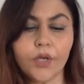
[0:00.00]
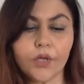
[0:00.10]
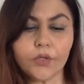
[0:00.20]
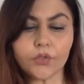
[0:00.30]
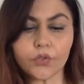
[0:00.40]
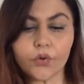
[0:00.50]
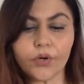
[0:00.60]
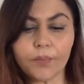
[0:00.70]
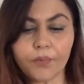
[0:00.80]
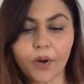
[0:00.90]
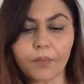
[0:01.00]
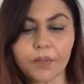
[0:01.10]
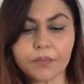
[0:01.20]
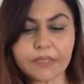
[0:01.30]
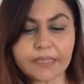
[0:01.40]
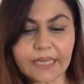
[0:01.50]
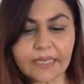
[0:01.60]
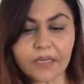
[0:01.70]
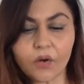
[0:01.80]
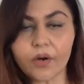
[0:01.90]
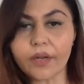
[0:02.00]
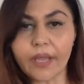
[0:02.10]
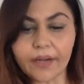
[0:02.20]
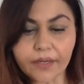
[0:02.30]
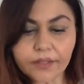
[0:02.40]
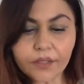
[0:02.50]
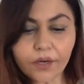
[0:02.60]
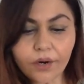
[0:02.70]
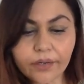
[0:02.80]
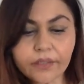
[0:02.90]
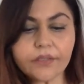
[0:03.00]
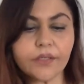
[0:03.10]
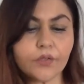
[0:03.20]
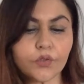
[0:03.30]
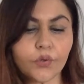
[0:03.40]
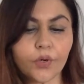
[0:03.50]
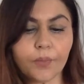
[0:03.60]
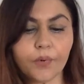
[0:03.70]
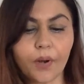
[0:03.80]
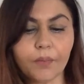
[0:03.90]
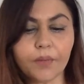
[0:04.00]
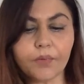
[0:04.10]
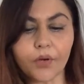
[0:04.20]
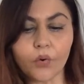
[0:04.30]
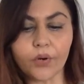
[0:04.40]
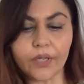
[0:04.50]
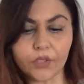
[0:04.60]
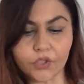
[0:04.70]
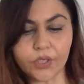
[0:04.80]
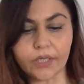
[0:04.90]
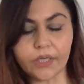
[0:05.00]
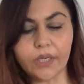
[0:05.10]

story problem setting or character cards, story problem recording sheet.